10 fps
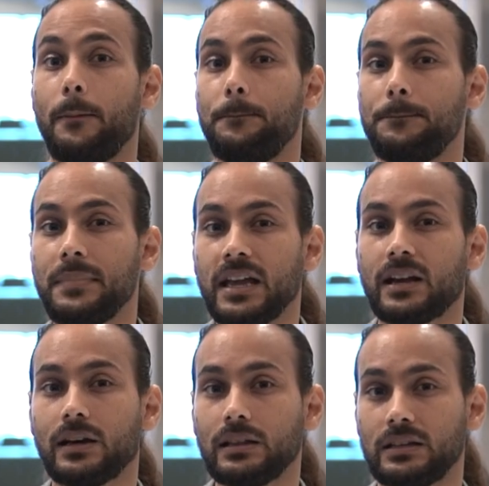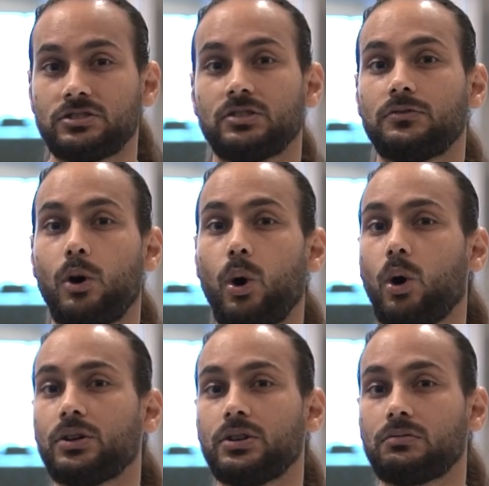Make a list of
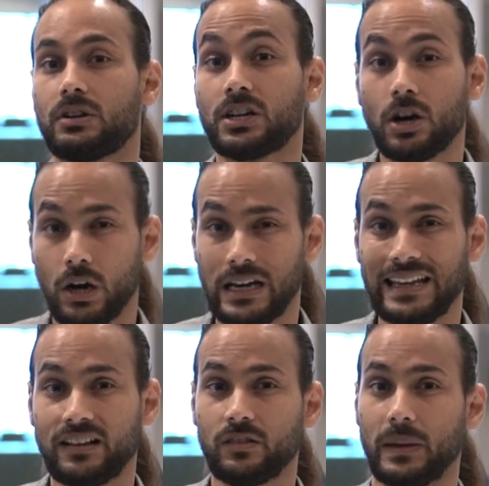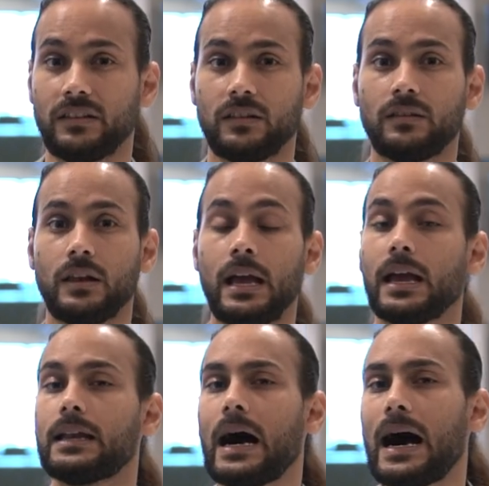all your recurring expenses
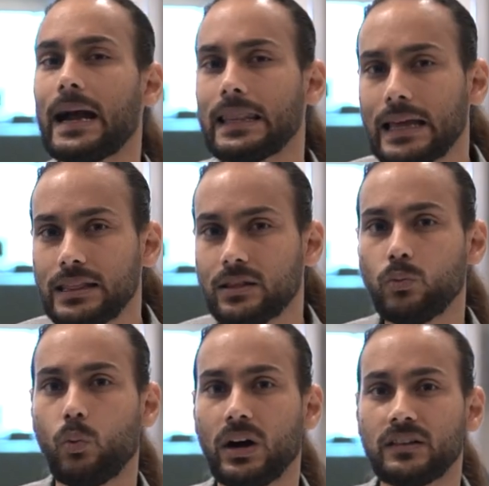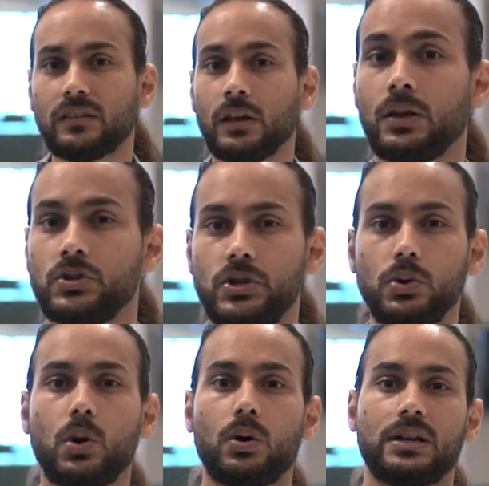and highlight the ones
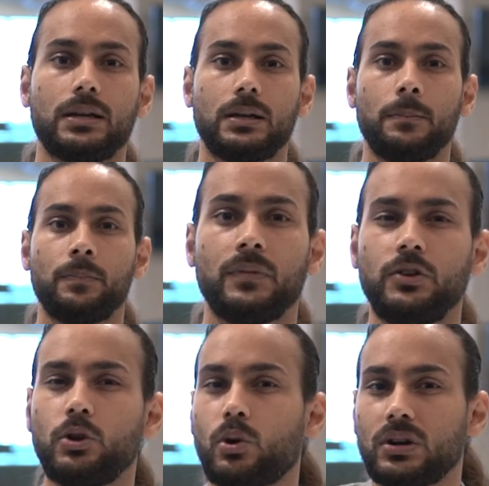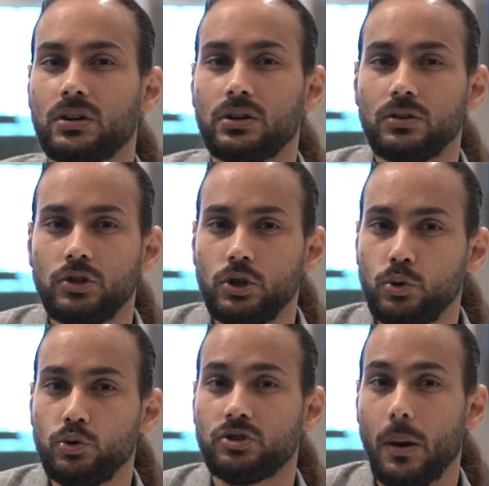you don't need, you don't
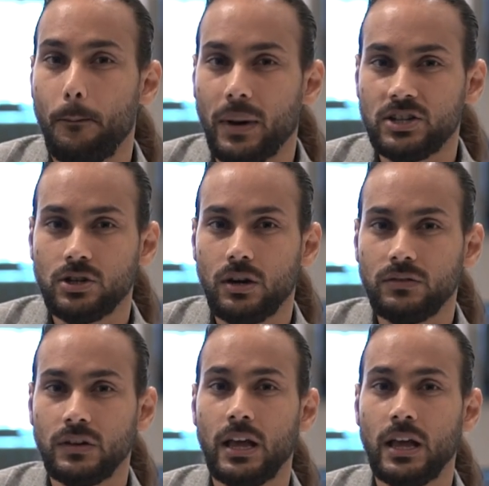use much of,